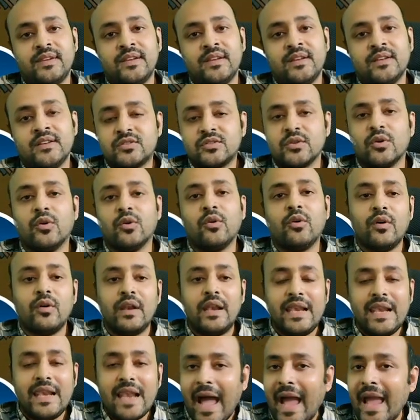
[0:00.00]
So
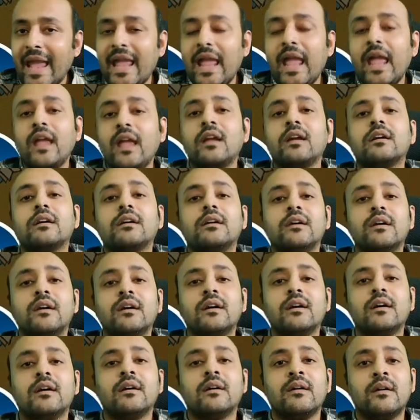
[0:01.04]
lying,
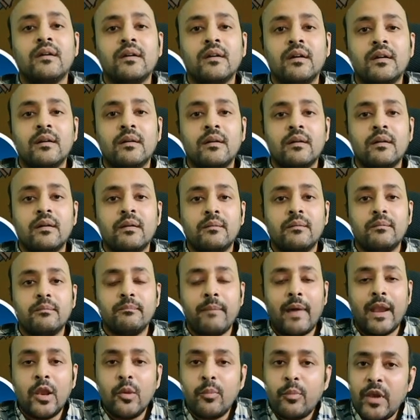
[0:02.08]

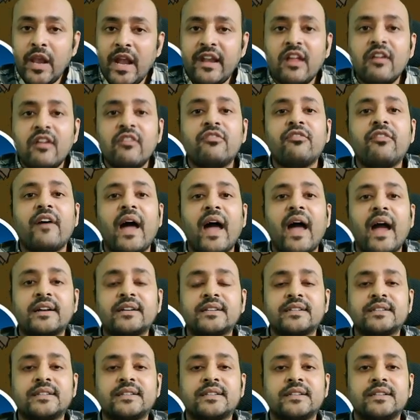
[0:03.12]
manipulating
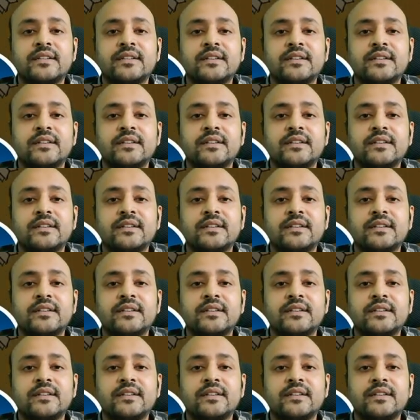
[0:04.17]
facts,